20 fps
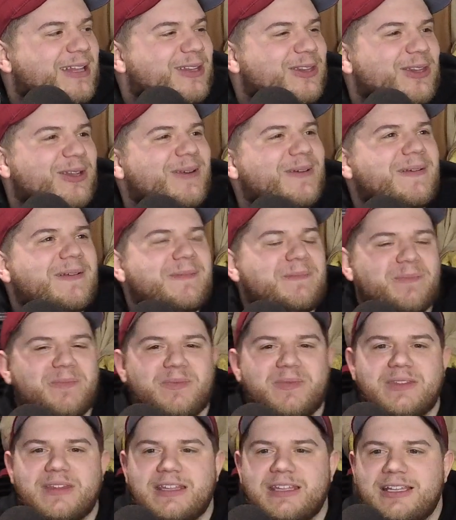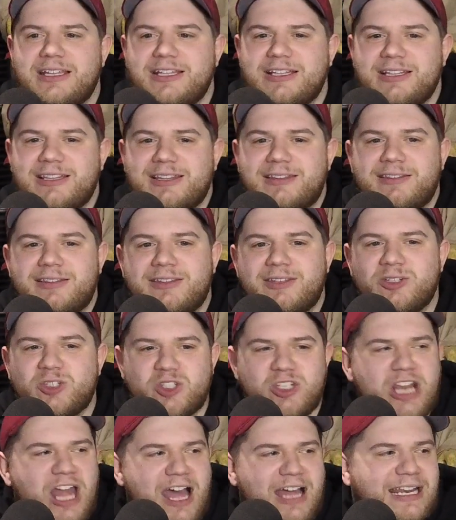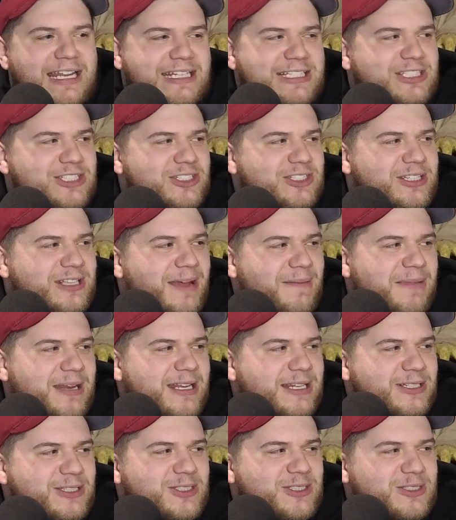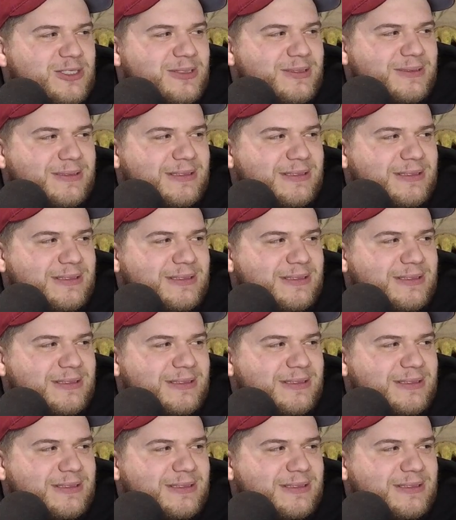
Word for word: than two inches out there right now. There's none. It's. I mean, it's.